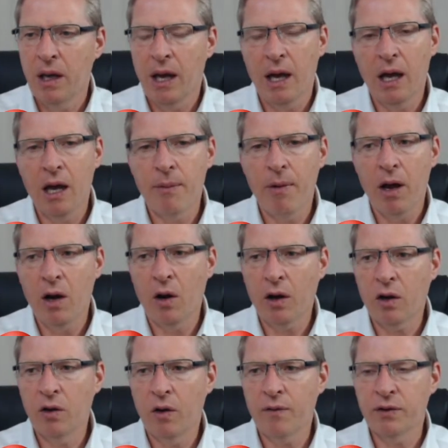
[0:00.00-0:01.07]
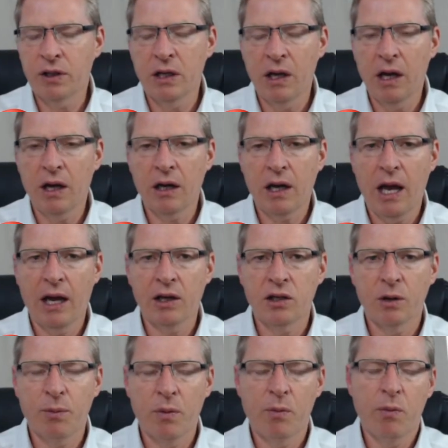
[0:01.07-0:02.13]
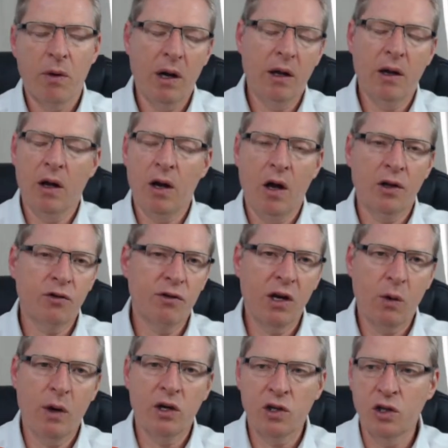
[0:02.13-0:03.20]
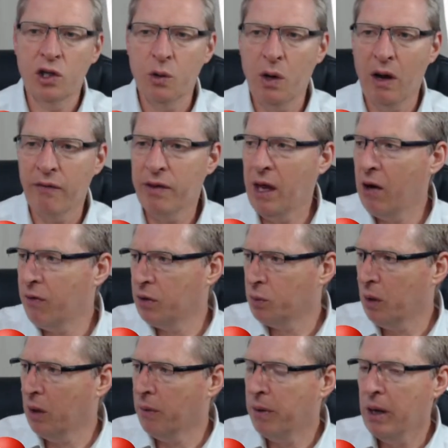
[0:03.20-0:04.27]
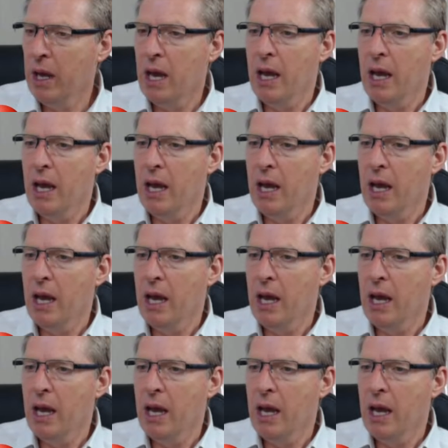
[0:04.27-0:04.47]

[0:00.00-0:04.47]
and I can obviously catch up and answer any questions you have there as well.